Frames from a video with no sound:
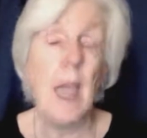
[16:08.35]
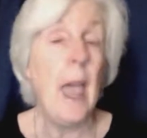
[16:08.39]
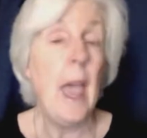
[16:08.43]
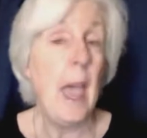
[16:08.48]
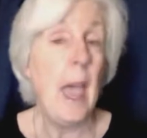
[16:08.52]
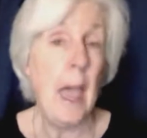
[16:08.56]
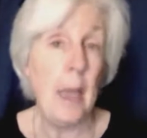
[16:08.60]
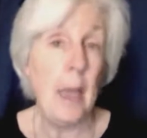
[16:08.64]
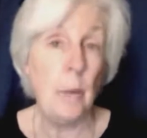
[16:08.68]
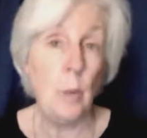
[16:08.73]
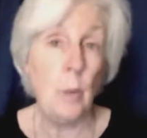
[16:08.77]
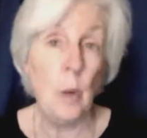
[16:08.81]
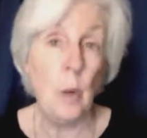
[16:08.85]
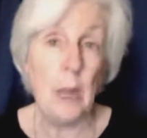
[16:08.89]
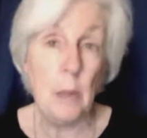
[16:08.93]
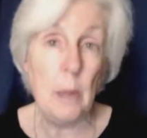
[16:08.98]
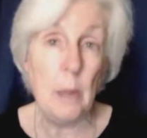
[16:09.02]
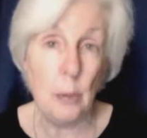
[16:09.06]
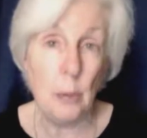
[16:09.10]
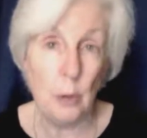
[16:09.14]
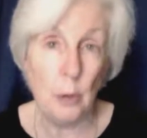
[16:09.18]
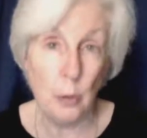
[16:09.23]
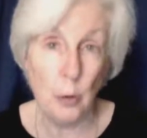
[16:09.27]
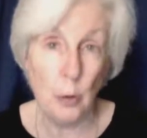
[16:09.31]
And we
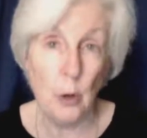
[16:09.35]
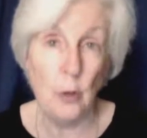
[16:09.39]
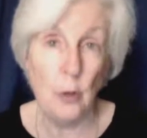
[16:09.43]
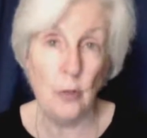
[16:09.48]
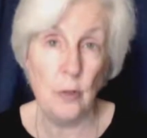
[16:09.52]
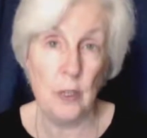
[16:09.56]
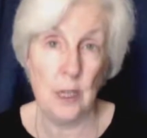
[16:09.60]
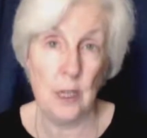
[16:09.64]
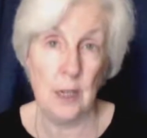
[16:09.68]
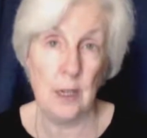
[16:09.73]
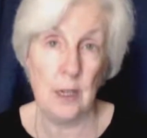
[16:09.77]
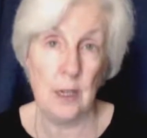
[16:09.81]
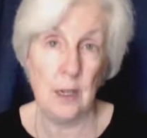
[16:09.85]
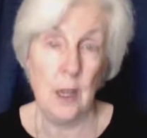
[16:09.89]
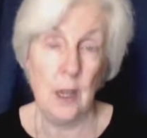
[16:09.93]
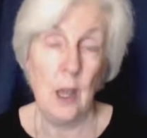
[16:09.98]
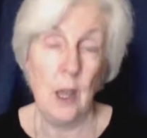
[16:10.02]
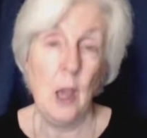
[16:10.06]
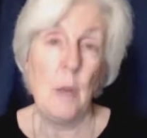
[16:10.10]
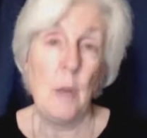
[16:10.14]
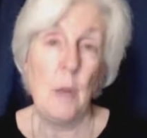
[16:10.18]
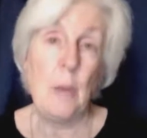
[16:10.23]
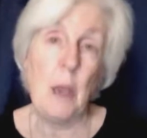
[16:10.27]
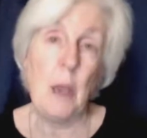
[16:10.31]
proved it
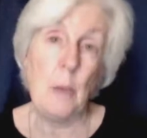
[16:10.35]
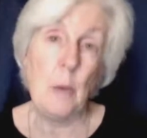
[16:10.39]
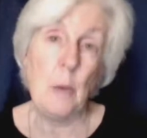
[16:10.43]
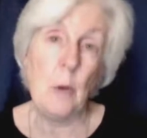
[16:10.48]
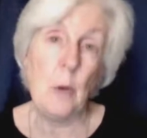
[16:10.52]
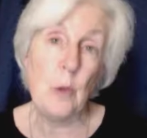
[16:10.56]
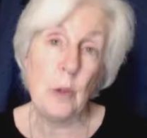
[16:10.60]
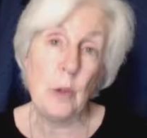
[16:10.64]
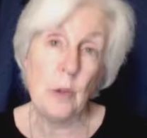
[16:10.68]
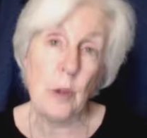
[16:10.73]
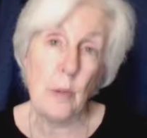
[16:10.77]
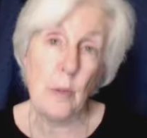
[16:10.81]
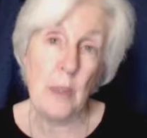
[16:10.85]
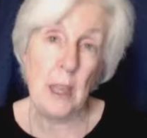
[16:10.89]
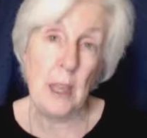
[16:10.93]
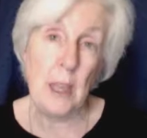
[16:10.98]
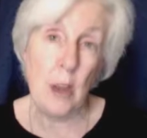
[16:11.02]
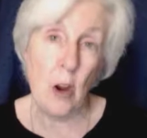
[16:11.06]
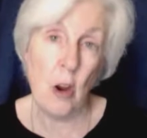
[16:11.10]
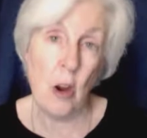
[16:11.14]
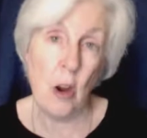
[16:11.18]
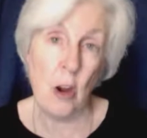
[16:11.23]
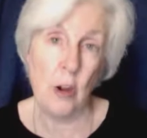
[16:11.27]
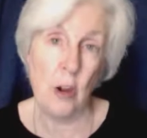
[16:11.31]
by moving from the
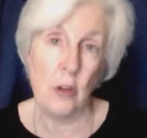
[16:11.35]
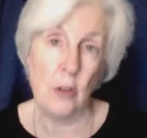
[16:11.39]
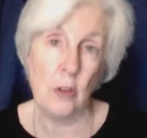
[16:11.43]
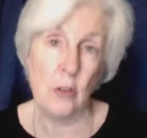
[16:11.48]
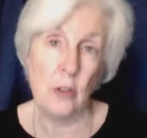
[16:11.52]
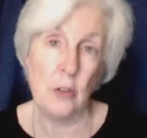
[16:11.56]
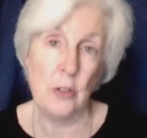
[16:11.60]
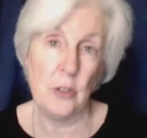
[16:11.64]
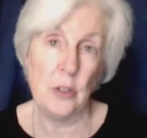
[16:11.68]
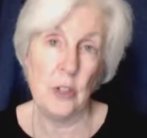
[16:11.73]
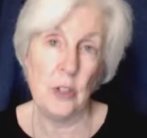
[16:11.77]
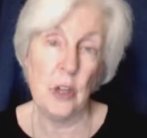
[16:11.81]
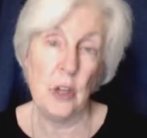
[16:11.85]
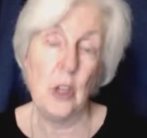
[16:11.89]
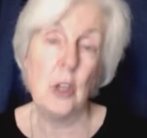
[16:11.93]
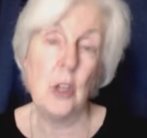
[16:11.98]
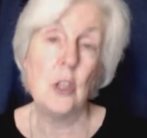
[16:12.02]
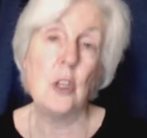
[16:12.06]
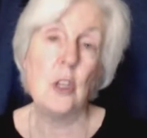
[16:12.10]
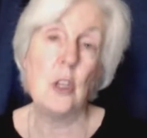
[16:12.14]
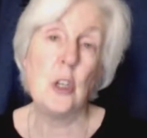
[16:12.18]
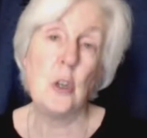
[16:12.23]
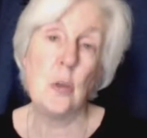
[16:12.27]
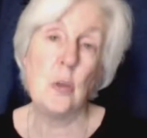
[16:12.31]
Articles
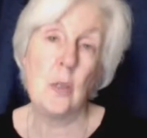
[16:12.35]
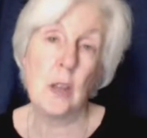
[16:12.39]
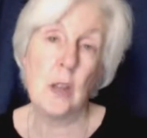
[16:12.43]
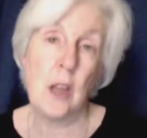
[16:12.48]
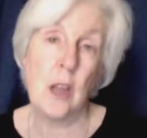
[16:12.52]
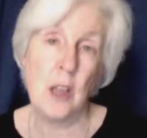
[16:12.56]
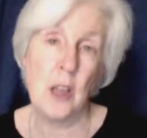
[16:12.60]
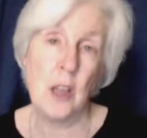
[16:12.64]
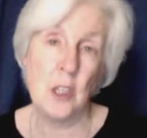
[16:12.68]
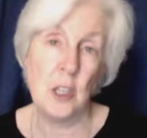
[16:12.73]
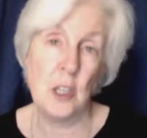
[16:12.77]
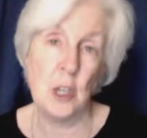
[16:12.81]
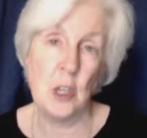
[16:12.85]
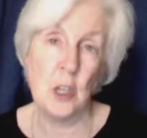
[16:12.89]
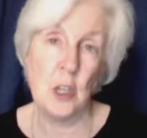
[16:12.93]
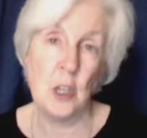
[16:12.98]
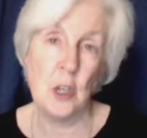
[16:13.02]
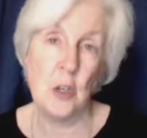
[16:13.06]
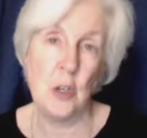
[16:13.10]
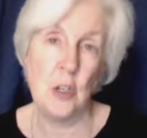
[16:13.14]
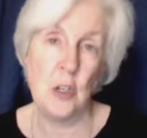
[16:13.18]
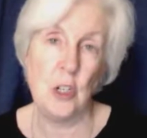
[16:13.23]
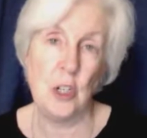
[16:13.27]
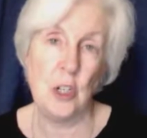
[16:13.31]
to the
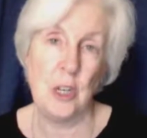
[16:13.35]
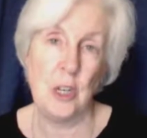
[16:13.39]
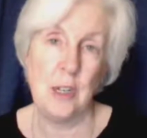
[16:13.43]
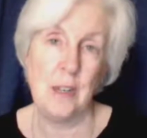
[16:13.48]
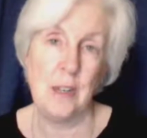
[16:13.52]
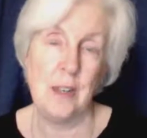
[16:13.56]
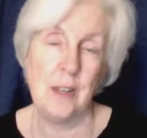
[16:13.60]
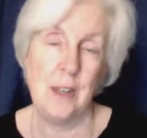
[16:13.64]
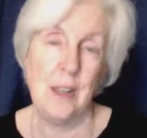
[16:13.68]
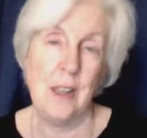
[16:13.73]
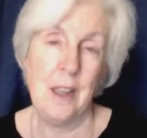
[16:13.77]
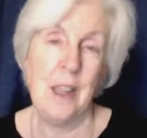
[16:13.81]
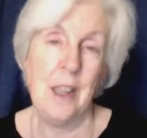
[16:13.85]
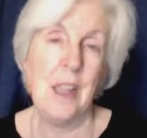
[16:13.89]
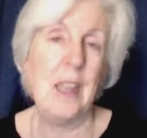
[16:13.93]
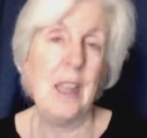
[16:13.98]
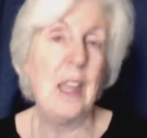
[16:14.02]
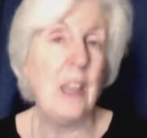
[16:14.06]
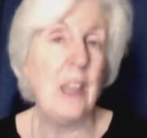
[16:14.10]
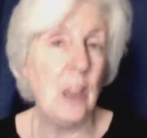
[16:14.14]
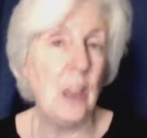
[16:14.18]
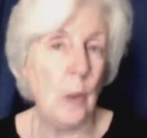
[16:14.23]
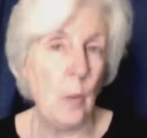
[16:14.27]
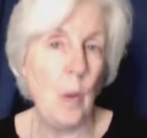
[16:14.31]
Constitution
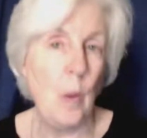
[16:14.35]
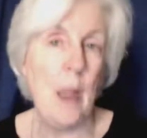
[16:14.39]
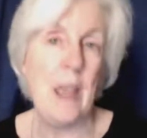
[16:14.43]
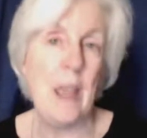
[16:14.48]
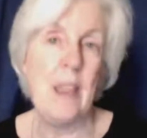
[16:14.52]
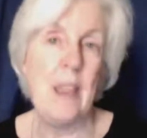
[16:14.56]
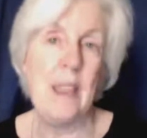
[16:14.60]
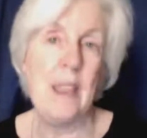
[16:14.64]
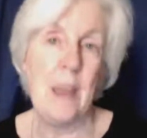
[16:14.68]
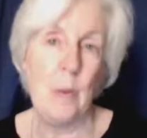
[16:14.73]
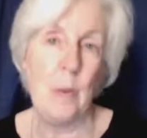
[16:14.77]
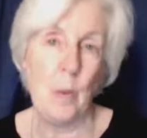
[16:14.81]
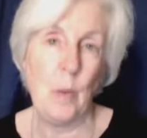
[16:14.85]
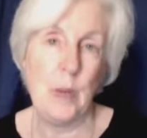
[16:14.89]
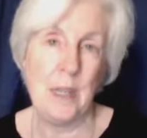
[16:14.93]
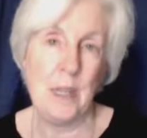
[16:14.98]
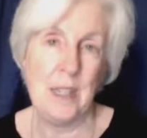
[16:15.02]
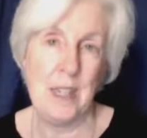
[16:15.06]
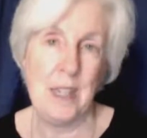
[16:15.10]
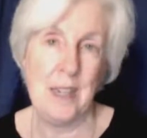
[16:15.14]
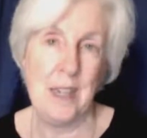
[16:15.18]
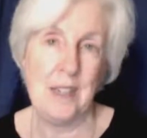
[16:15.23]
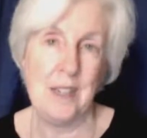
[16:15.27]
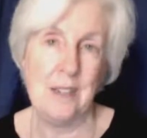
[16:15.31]
in the way that we did.